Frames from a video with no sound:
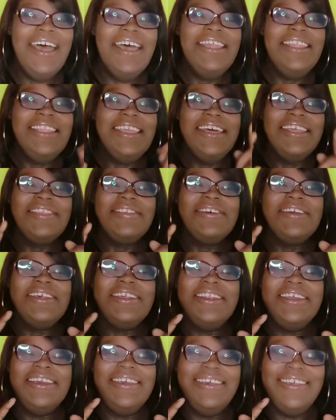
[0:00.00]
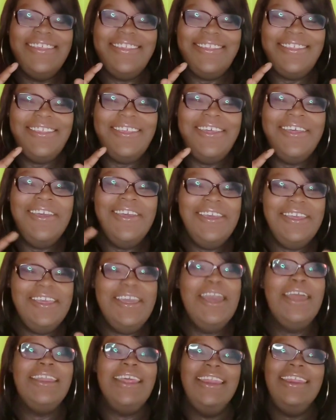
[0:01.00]
That's what it is.
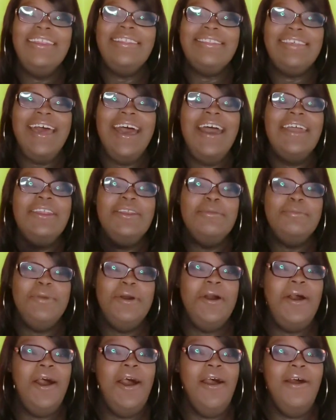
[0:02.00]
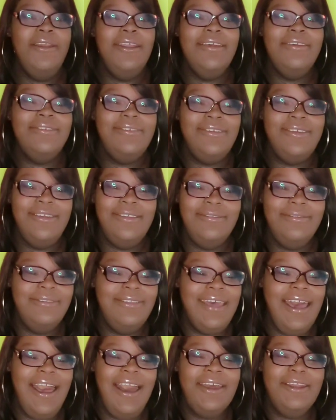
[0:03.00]
Yeah, they did tie it about all that shit.
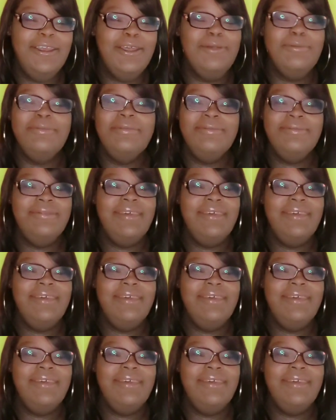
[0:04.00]
Tied up.